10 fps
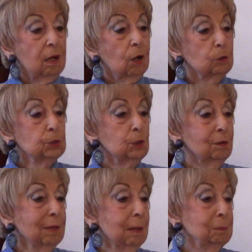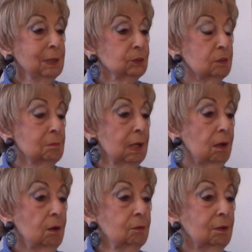Oh, show her that picture of my
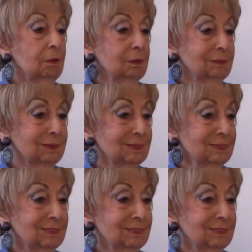long curls.